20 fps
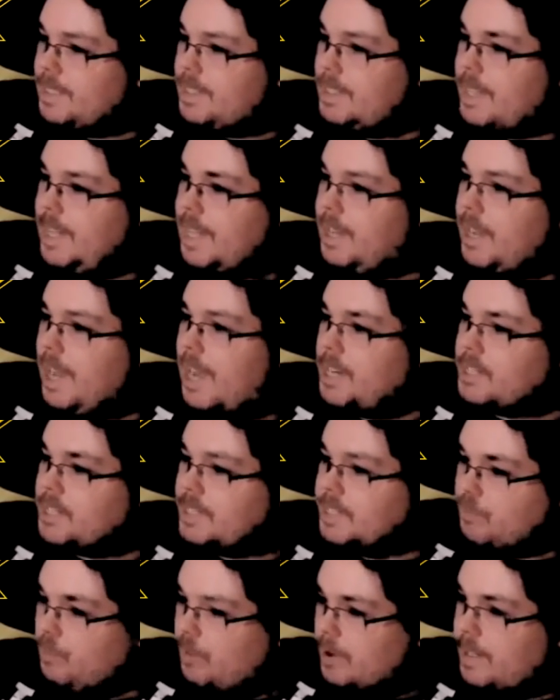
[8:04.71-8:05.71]
they actually
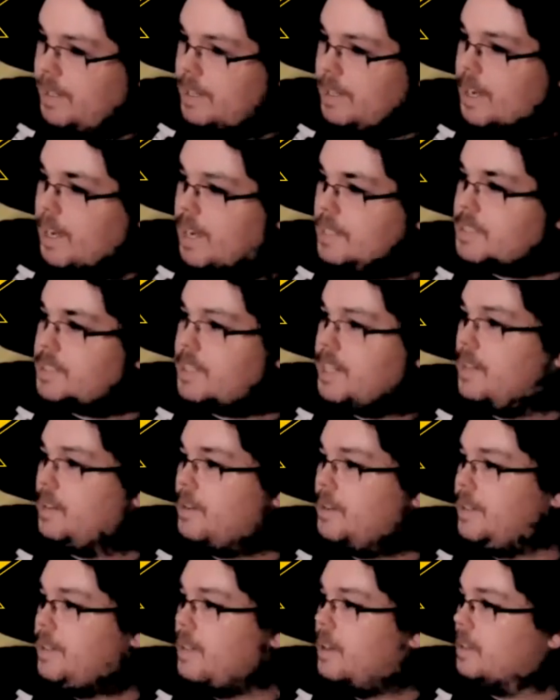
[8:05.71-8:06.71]
wanted to concentrate on
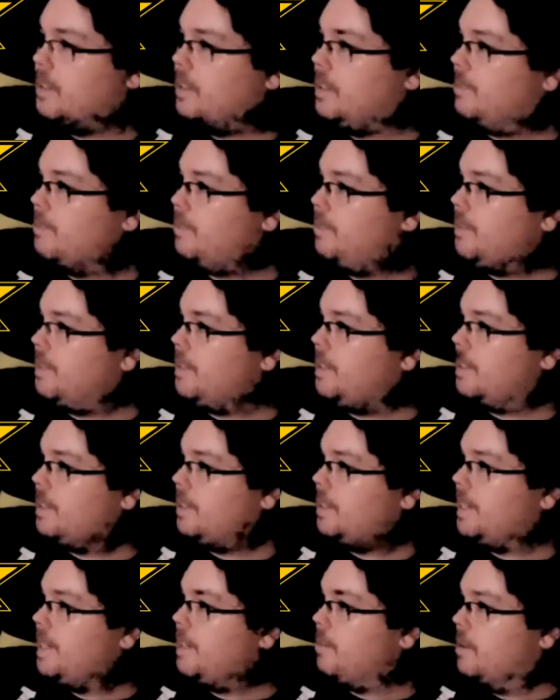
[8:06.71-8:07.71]
the younger
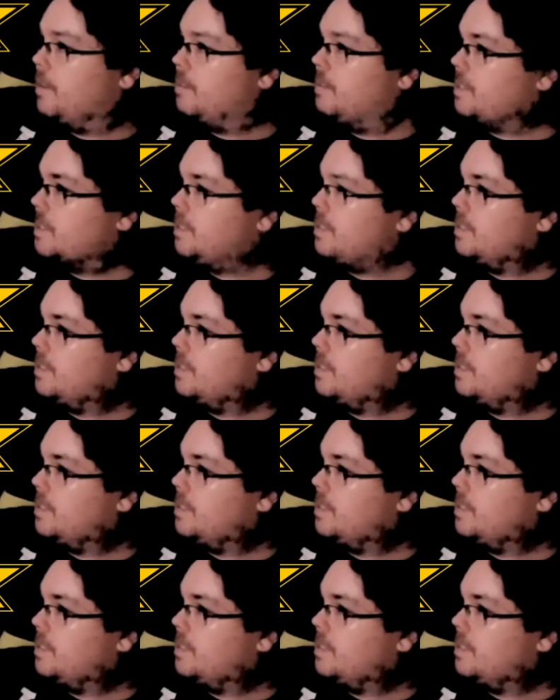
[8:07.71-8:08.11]
heroes.